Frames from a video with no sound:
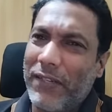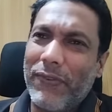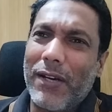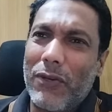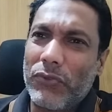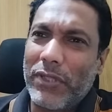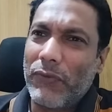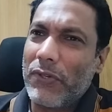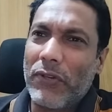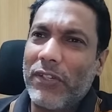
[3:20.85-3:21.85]
Difficult to say.
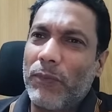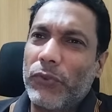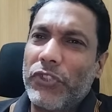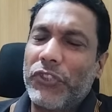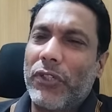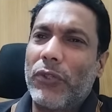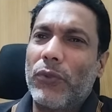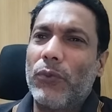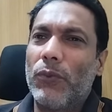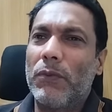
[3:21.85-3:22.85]
We're not in a position
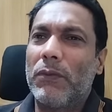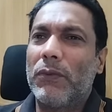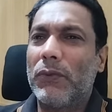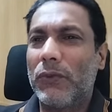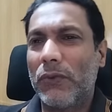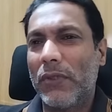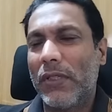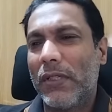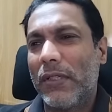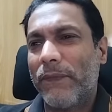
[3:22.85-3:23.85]
to
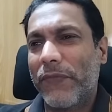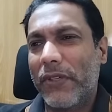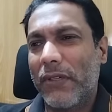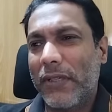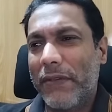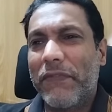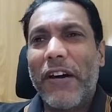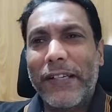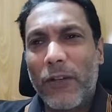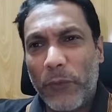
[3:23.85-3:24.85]
give
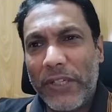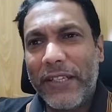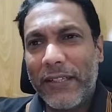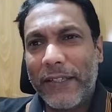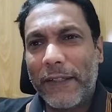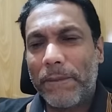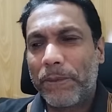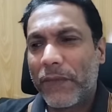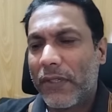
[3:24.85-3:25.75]
final opinion here.